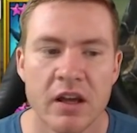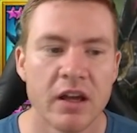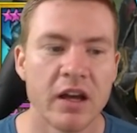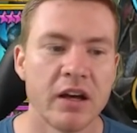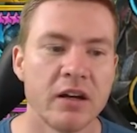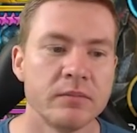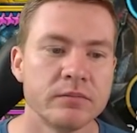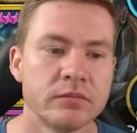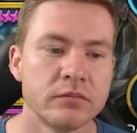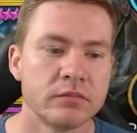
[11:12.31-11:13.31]
um,
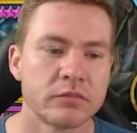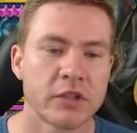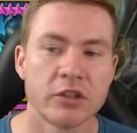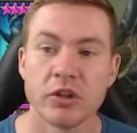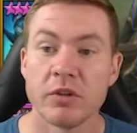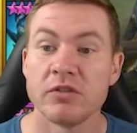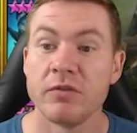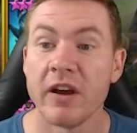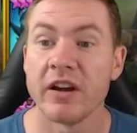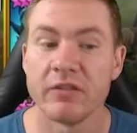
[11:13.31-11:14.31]
contributes
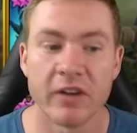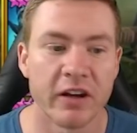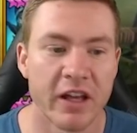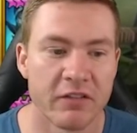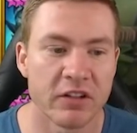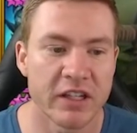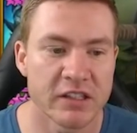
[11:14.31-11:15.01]
very very heavily.